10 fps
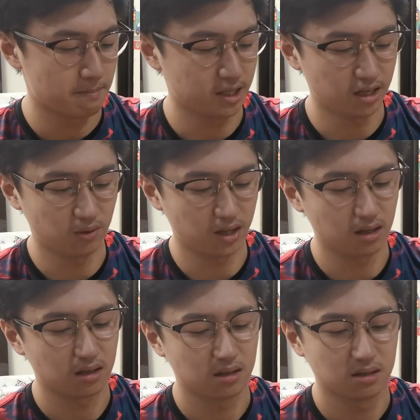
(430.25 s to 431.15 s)
But
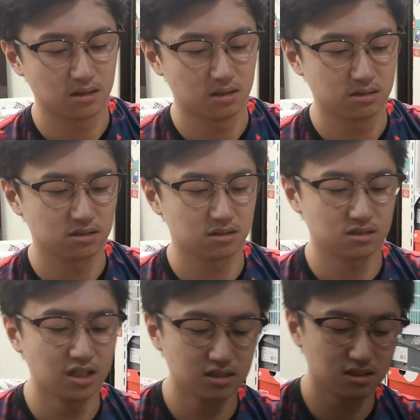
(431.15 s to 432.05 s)
anyway,
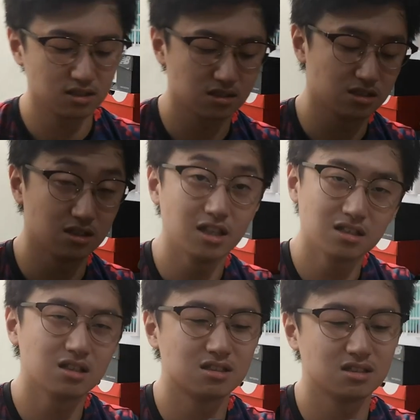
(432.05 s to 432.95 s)
since
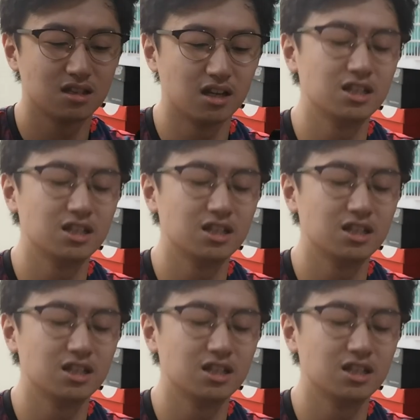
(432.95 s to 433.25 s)
this is